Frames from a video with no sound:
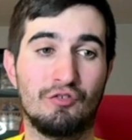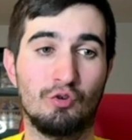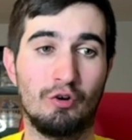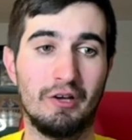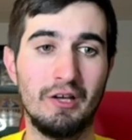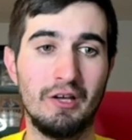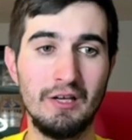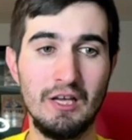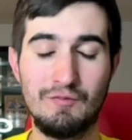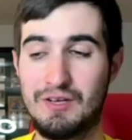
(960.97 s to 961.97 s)
Story
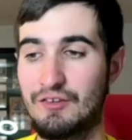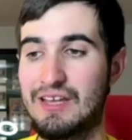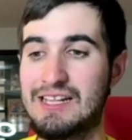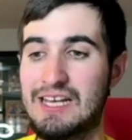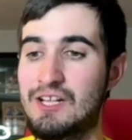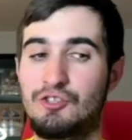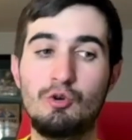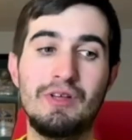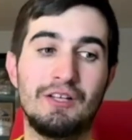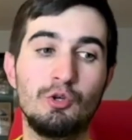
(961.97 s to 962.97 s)
is because they didn't
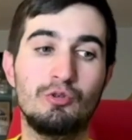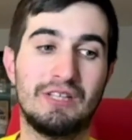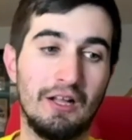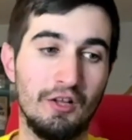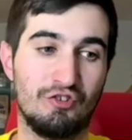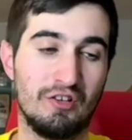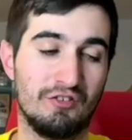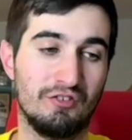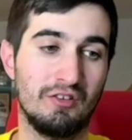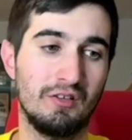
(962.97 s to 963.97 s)
do their due diligence